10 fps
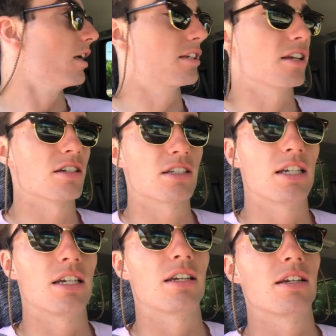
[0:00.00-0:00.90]
it
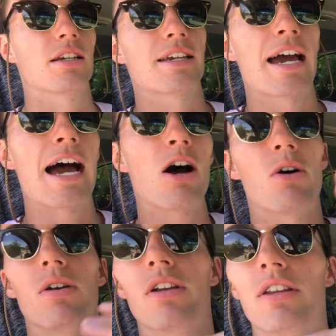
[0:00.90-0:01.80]
doesn't
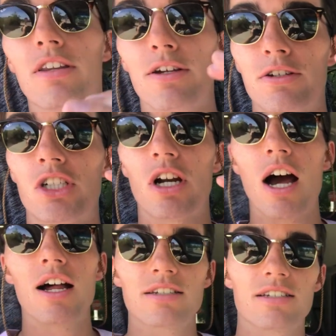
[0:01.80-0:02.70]
count the
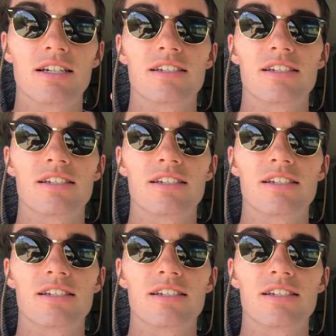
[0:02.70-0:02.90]
shots